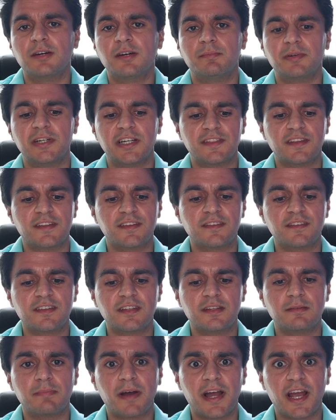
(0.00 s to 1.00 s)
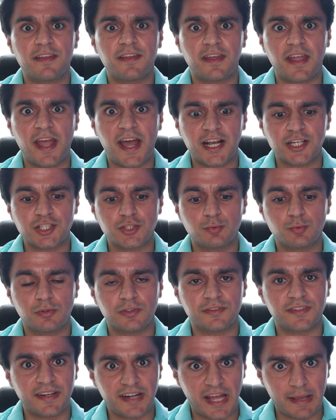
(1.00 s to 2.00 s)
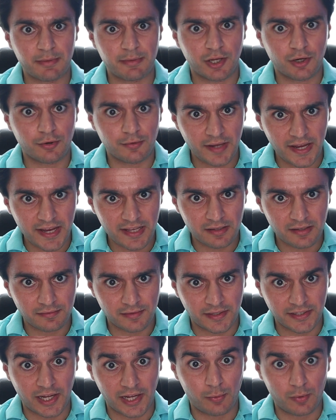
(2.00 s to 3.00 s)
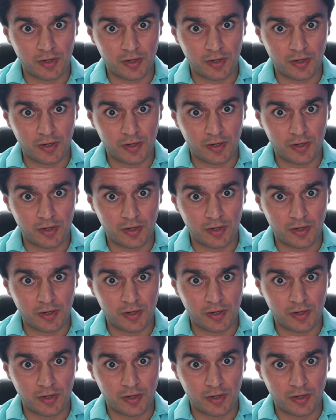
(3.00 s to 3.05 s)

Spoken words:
but this isn't by the actual dynamic creative like I